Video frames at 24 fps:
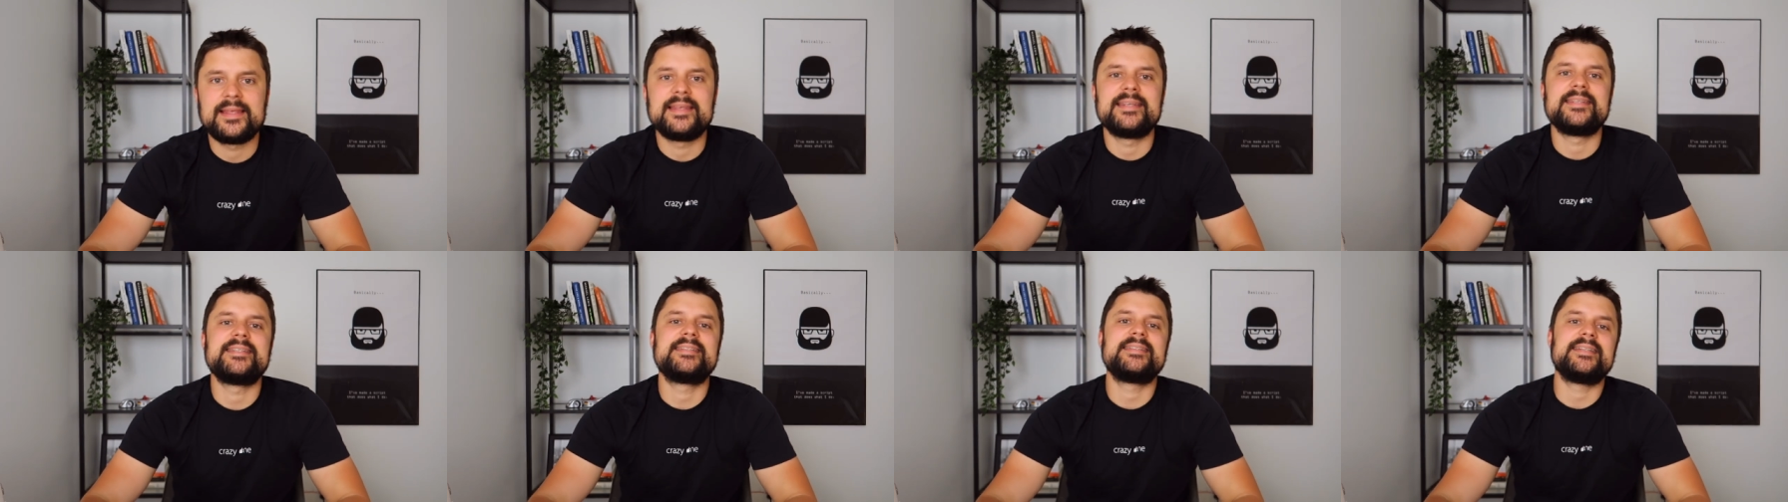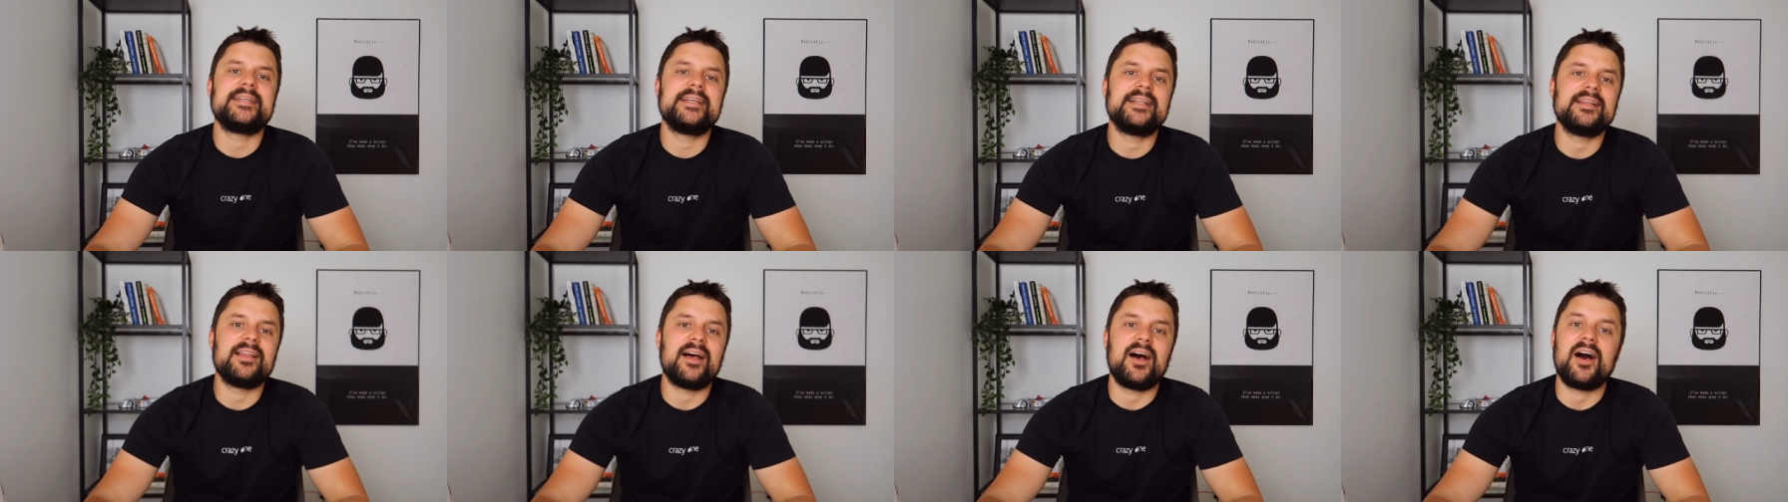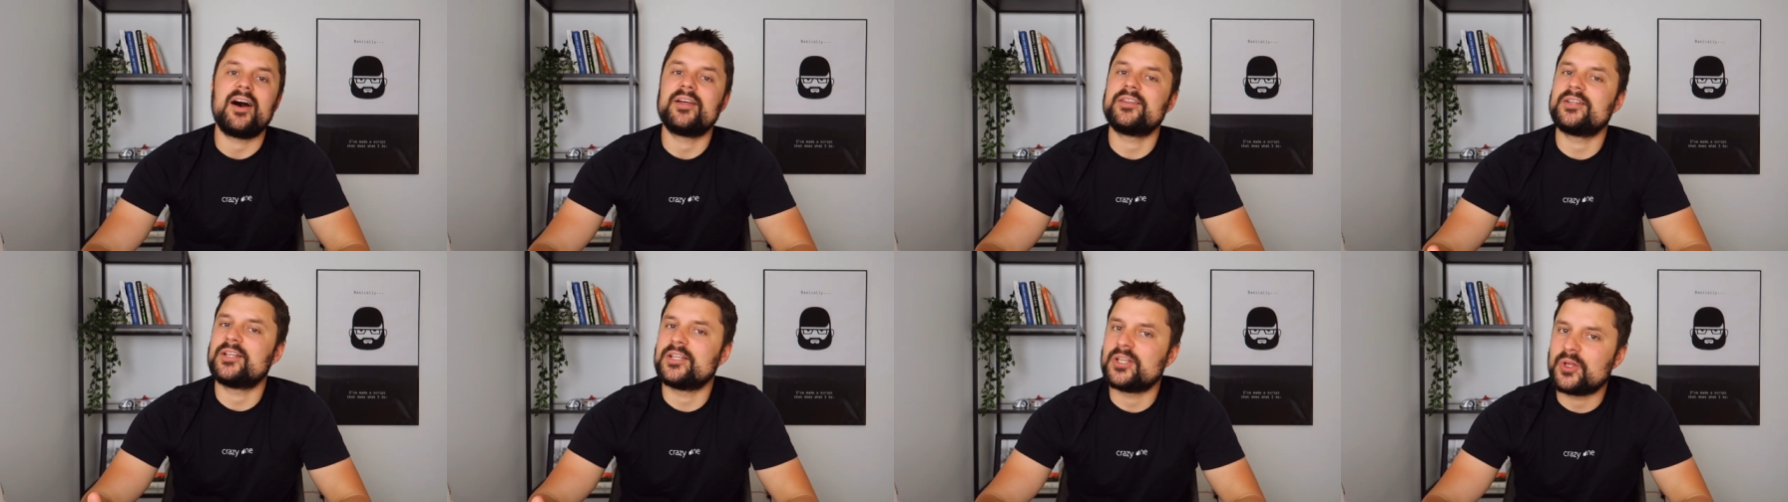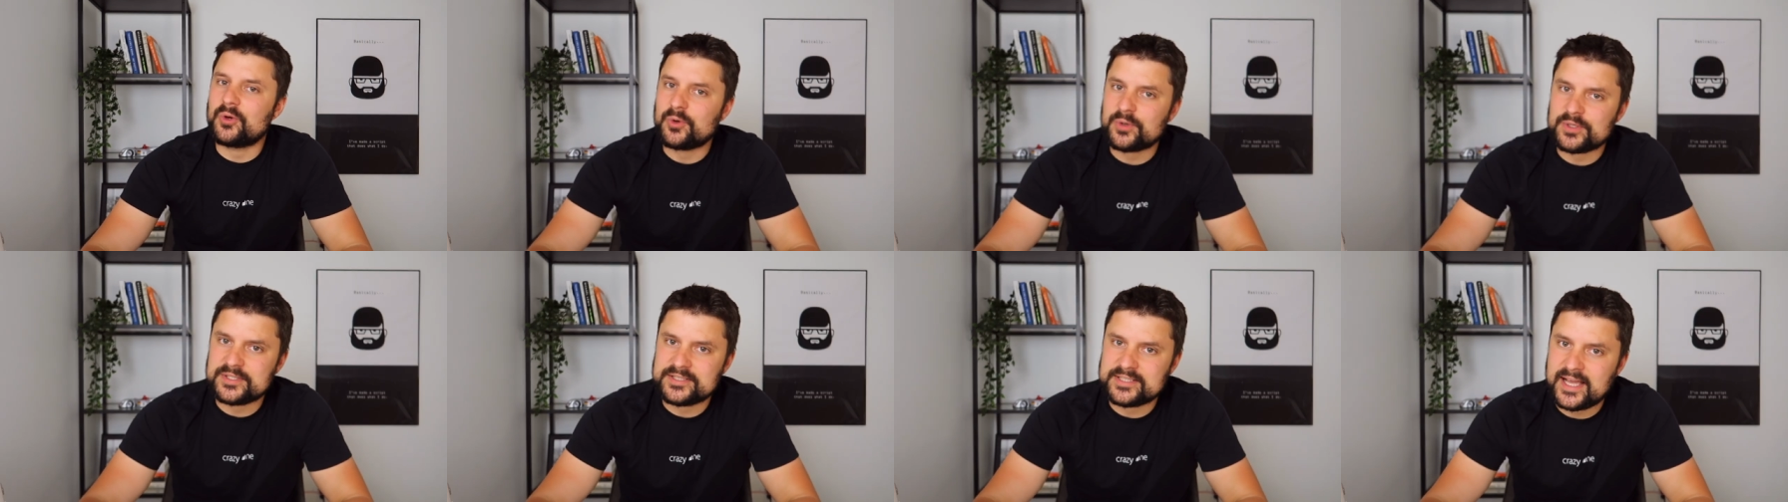still on the
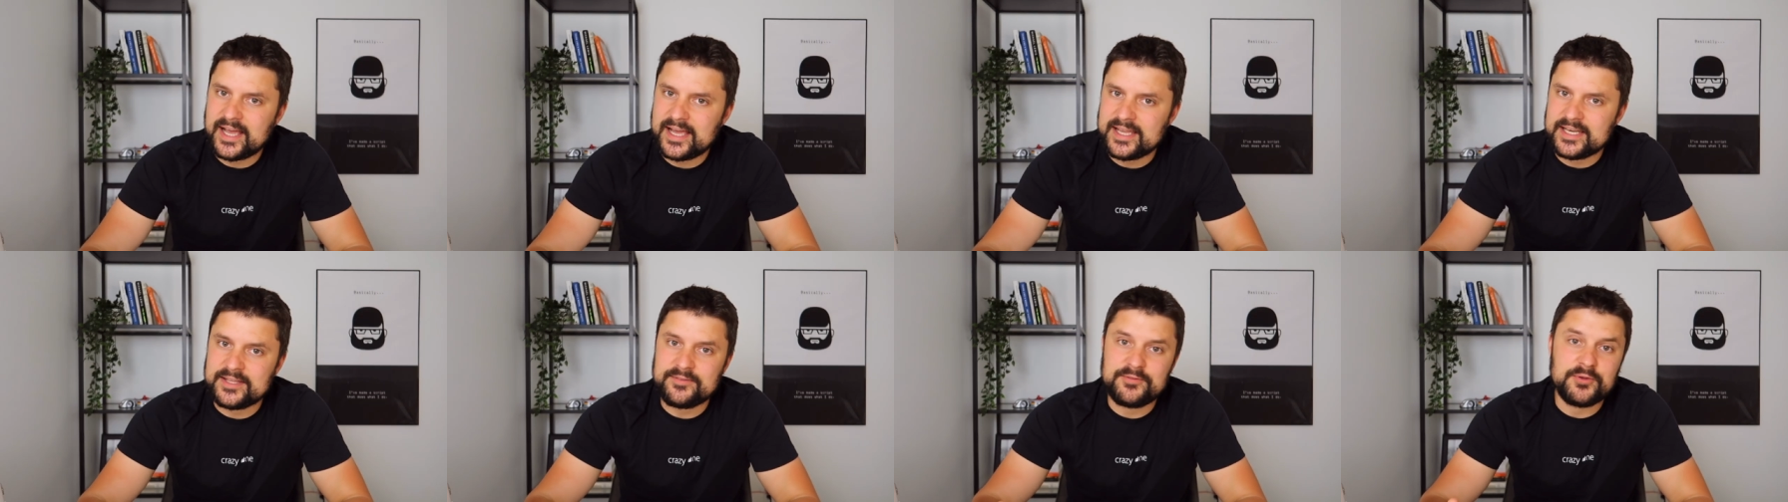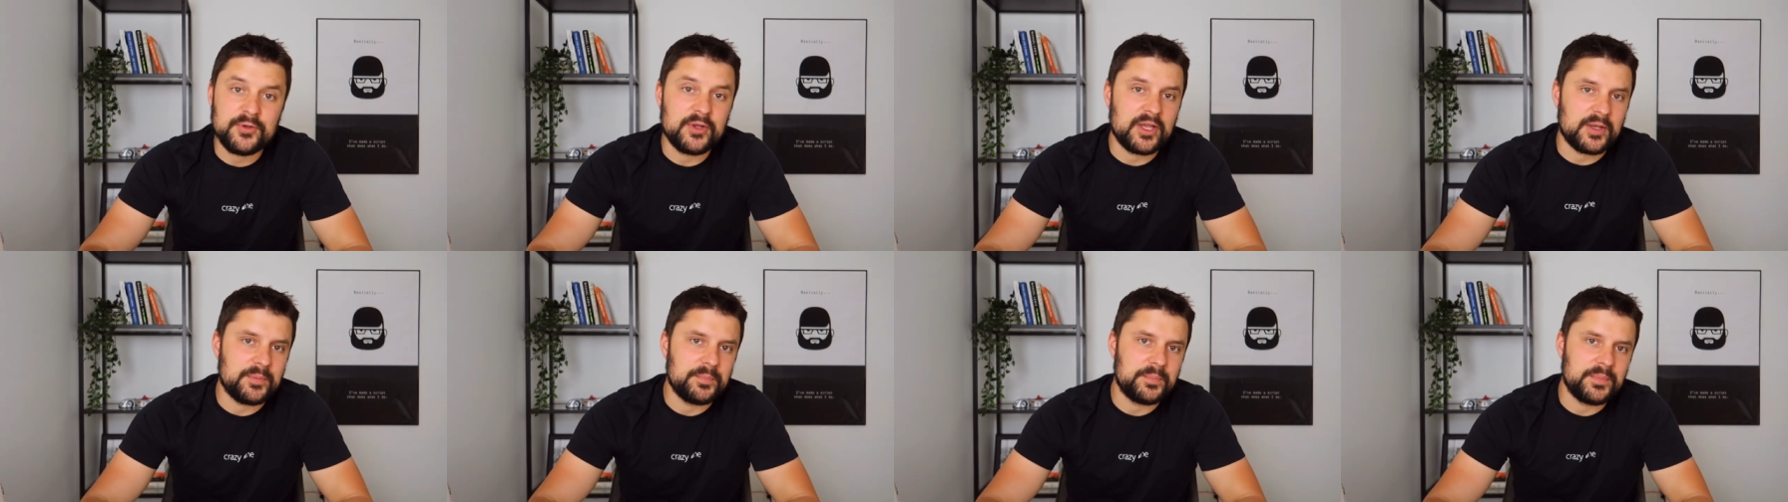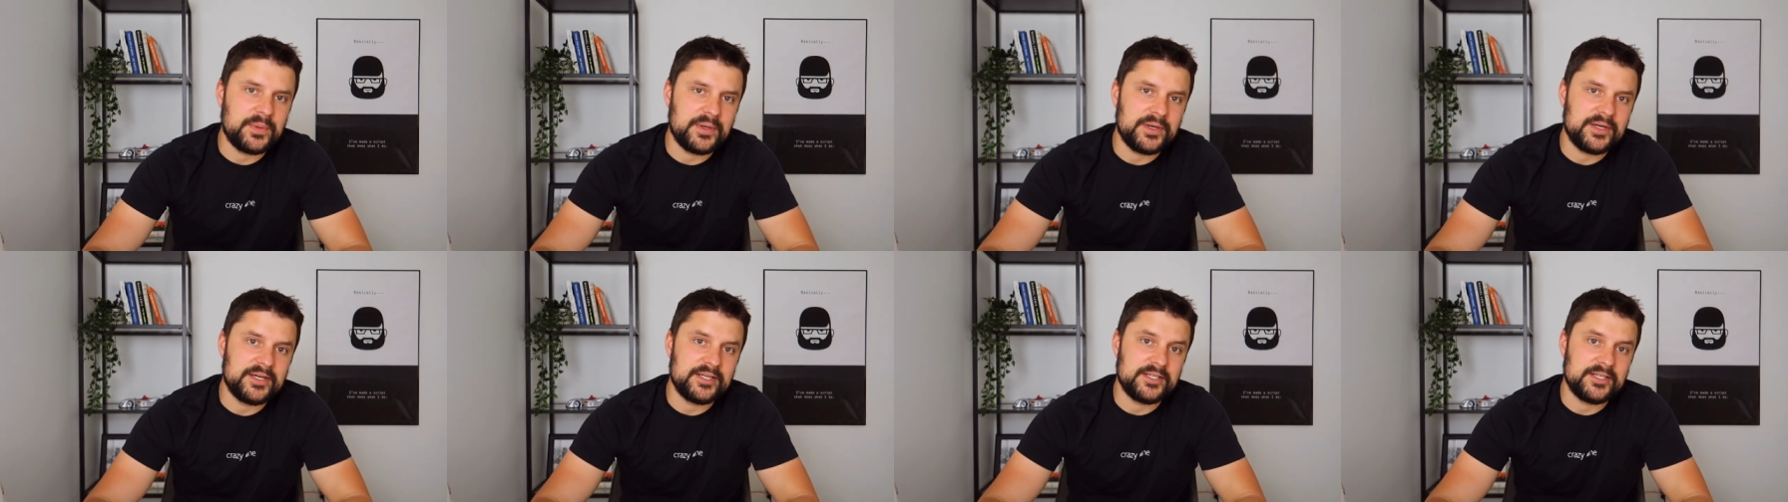lower side if you compare